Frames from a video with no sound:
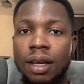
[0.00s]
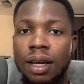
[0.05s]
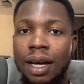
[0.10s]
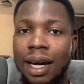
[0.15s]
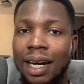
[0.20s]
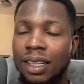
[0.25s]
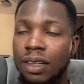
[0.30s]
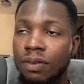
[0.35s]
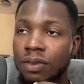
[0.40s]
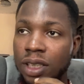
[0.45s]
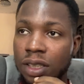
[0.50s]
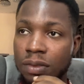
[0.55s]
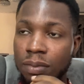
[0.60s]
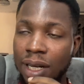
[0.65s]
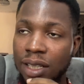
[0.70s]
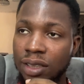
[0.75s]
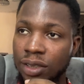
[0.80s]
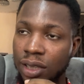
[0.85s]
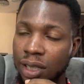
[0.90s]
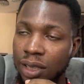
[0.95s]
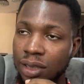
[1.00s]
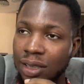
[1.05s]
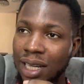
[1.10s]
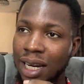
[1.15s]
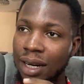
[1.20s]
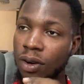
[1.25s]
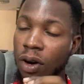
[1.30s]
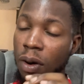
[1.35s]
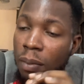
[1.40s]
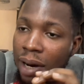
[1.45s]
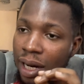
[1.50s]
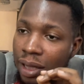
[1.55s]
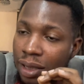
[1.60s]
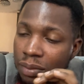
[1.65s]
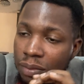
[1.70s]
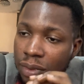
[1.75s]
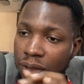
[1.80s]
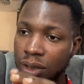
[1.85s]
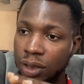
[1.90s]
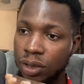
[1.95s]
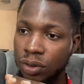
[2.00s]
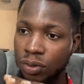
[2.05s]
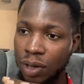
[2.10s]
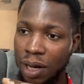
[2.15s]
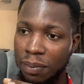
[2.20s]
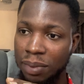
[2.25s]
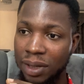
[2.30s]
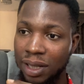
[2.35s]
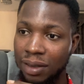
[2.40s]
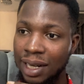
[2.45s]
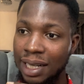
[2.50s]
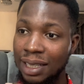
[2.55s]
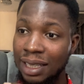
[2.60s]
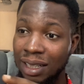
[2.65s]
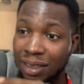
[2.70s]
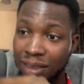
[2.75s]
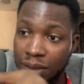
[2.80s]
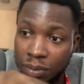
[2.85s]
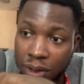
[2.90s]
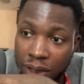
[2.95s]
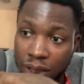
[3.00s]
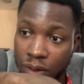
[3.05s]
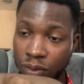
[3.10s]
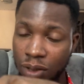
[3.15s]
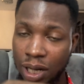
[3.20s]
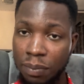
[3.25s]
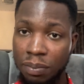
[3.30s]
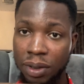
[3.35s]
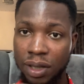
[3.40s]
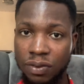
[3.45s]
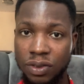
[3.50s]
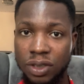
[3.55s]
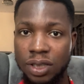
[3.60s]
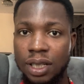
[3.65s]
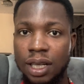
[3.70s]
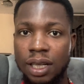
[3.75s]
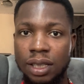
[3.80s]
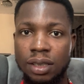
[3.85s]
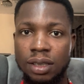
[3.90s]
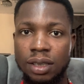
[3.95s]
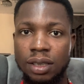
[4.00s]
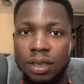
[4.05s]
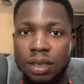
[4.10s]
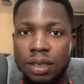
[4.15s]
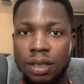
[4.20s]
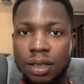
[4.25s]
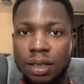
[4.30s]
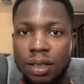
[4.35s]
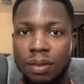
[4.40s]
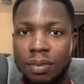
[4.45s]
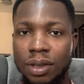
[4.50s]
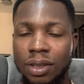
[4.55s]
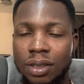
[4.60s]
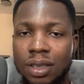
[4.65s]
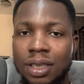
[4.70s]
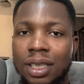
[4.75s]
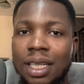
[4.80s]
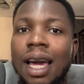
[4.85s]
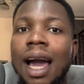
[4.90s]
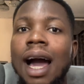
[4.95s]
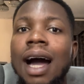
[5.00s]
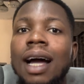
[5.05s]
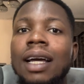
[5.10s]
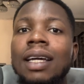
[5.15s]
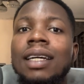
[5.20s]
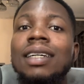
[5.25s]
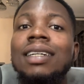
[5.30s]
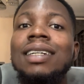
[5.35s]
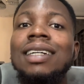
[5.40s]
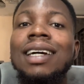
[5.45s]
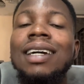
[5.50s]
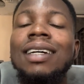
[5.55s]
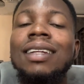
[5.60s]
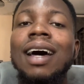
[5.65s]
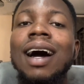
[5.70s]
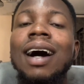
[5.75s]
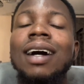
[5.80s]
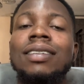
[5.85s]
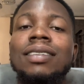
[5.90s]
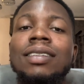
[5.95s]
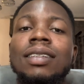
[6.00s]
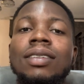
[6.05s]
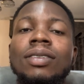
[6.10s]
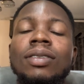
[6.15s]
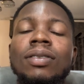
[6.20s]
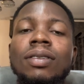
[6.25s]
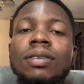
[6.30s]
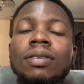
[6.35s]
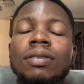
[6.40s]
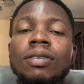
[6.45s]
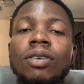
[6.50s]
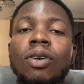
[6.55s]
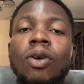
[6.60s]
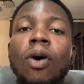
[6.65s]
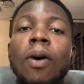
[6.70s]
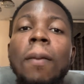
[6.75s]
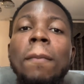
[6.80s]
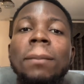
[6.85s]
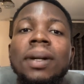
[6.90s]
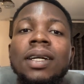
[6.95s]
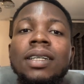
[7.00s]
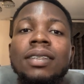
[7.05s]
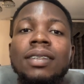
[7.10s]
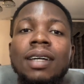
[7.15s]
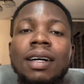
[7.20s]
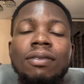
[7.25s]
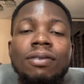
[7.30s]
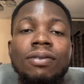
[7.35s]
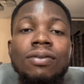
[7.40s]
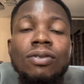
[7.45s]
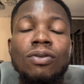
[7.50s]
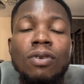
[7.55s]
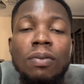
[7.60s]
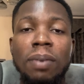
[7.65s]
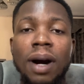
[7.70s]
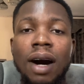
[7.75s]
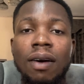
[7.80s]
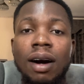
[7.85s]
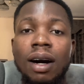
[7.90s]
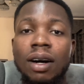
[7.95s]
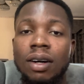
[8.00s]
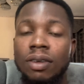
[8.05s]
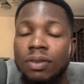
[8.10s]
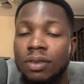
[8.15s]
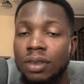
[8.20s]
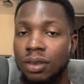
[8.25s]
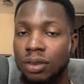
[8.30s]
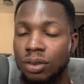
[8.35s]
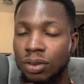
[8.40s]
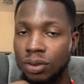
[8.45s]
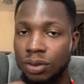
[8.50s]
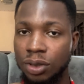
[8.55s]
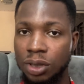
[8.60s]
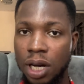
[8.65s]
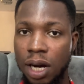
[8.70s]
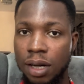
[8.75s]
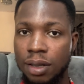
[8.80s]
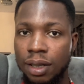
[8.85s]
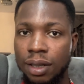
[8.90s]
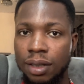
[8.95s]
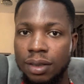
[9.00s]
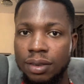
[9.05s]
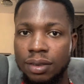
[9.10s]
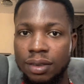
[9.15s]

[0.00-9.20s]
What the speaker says: And if this man says, I command the money to appear right now, the money will appear physically because he gained access to the complete and full power of the throat chakra.